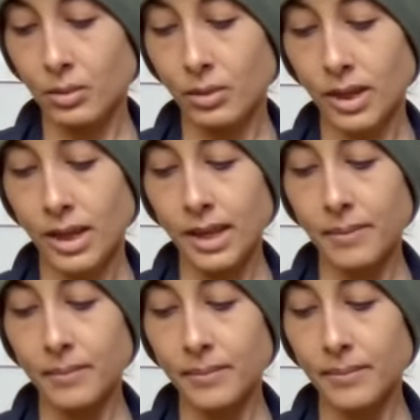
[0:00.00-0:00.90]
Okay,
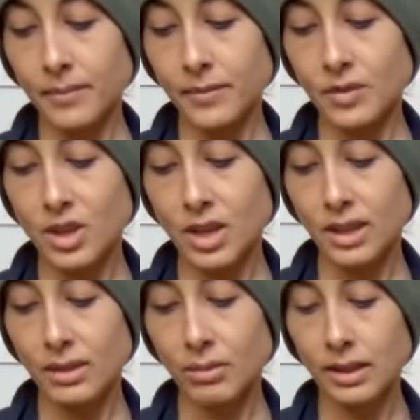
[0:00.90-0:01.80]

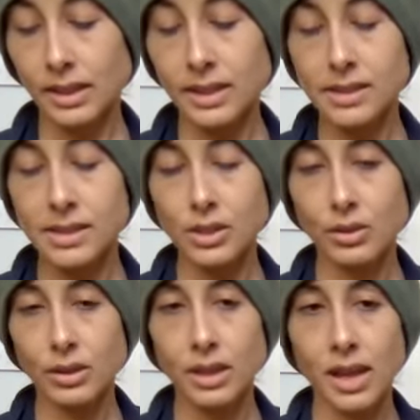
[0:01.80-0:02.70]
gently release and
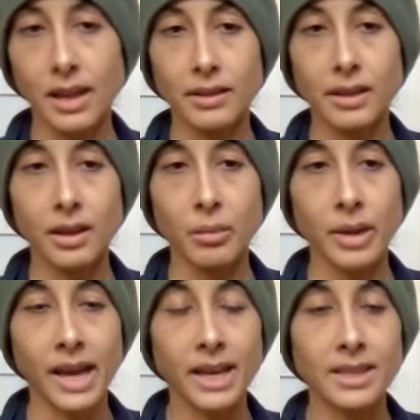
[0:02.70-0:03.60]
you'll inhale and come
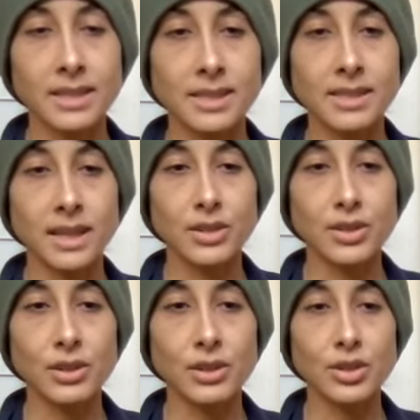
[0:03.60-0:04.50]
back to
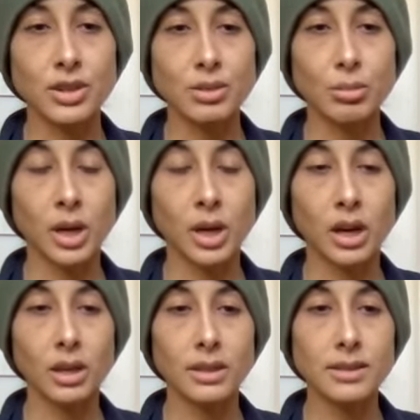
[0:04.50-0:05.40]
center and just
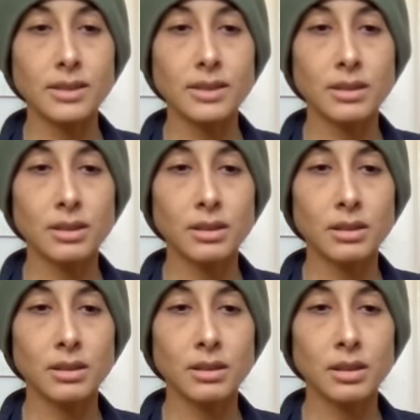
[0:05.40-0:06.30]
pause.
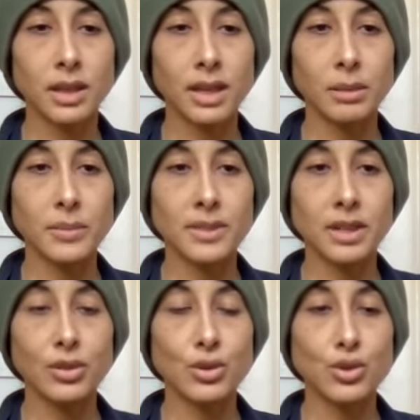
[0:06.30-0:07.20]
Hips
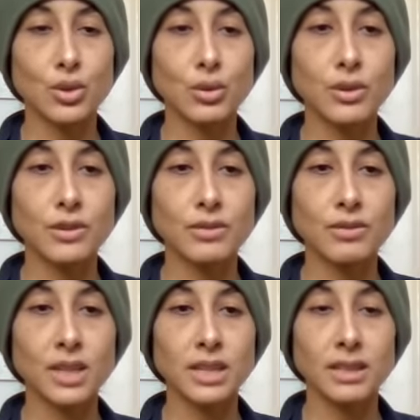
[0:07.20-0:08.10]
under shoulders,
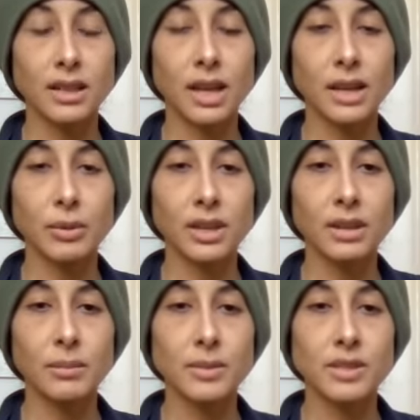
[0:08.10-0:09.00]
feet in line with
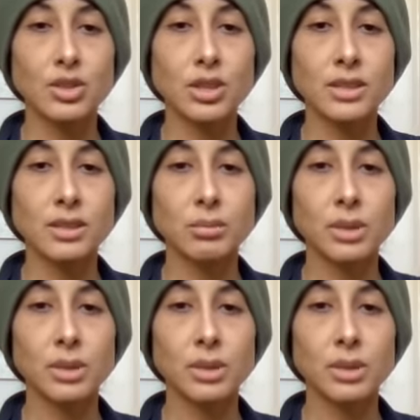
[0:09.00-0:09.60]
hips, and just